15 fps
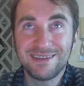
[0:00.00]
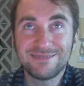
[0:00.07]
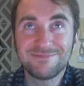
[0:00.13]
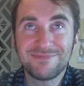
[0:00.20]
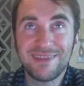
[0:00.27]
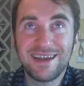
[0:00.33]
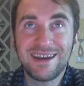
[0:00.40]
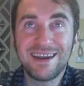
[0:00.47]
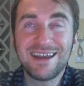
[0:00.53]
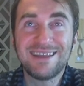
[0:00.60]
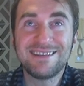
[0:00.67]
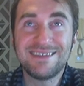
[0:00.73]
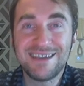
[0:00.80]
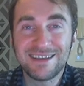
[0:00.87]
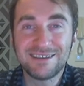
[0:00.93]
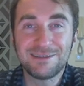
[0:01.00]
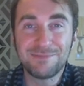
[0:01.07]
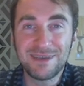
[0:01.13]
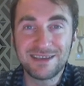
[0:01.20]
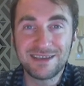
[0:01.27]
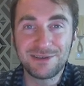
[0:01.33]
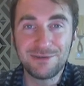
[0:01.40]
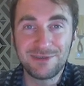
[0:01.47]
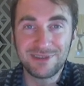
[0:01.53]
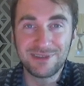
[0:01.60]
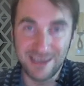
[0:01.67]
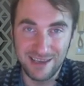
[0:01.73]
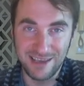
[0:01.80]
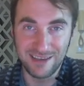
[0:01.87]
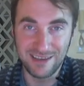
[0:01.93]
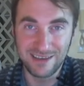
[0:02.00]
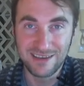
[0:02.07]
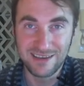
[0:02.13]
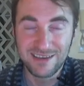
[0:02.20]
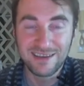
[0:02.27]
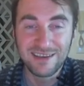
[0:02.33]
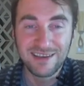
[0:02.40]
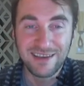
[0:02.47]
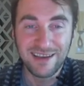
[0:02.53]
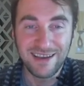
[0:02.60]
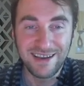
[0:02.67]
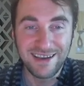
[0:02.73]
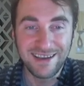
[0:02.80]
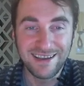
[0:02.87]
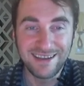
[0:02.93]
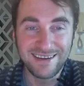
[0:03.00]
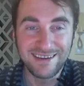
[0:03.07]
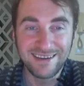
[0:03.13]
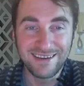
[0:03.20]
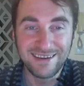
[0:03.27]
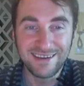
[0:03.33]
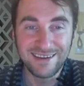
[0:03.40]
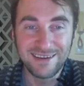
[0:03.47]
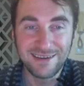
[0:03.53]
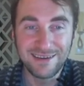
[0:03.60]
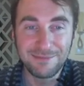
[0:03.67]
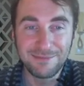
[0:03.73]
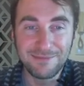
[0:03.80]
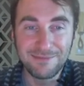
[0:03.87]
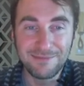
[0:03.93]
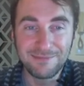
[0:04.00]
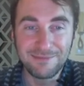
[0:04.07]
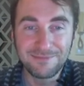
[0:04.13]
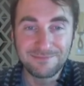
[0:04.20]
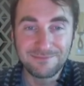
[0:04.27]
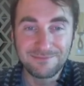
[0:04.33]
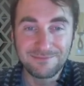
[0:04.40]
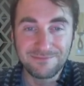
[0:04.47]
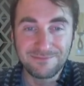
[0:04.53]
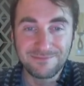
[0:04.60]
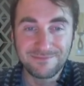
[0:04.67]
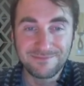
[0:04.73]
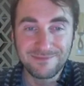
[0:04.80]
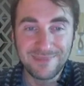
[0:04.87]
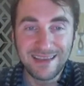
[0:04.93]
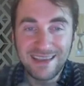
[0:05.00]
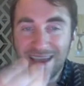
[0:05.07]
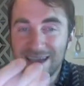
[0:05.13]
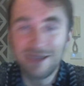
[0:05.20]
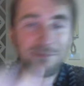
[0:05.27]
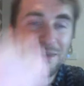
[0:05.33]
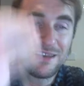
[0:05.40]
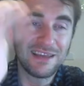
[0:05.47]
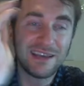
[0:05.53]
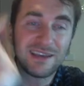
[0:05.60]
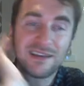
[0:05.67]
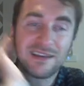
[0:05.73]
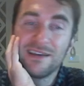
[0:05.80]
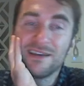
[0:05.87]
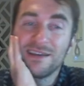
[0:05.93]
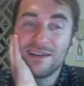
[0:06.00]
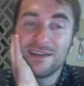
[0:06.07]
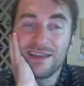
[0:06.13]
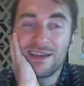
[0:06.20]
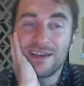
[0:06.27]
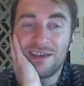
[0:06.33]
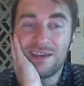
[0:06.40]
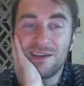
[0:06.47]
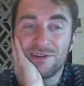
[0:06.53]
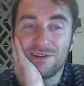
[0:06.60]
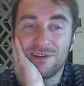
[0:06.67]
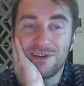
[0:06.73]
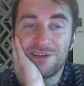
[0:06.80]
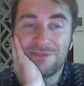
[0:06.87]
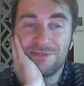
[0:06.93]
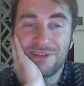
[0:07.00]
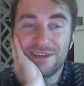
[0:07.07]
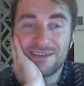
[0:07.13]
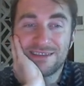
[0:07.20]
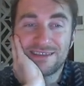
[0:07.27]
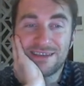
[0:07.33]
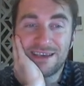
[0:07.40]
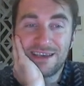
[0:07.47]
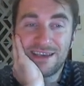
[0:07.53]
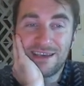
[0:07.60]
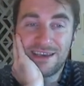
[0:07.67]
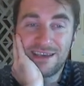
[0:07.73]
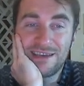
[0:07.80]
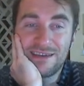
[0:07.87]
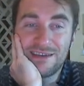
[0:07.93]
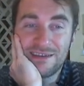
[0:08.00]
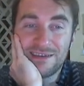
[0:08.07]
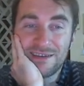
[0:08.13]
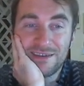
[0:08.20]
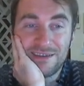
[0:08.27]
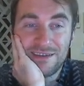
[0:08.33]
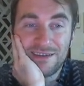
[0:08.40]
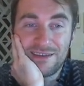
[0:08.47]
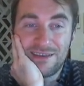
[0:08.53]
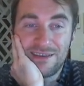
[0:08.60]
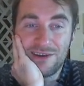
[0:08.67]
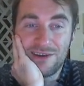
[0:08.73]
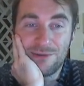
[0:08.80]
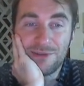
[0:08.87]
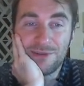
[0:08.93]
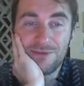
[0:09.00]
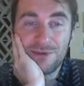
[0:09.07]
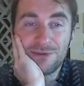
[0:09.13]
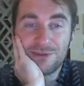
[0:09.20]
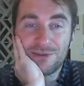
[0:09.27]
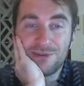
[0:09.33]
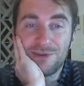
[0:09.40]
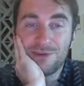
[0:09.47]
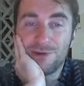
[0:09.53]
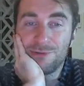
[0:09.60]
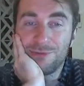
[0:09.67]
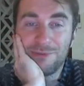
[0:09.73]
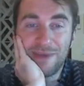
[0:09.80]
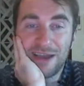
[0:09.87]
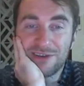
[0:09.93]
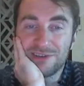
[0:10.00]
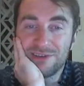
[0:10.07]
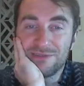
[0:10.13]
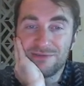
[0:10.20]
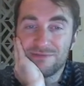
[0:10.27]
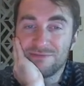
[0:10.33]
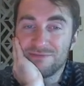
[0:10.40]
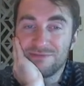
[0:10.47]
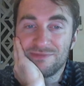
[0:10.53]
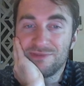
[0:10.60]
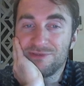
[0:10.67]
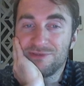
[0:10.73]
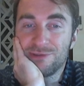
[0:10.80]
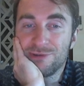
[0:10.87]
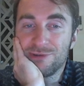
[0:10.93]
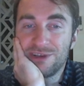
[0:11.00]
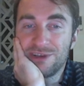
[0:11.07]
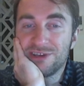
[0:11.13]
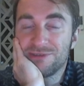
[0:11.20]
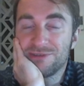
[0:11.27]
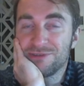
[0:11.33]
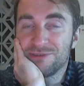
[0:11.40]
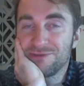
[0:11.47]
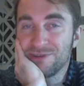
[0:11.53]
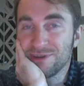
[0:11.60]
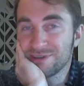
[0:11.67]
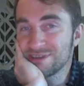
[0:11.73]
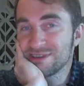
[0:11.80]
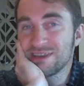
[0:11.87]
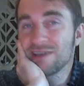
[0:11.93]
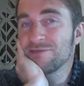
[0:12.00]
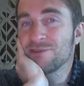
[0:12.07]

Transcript: on an idea that makes you think. And yeah, I mean, like here, if let's say, you know, what future do you hope, imagine for each of your foxes? I have no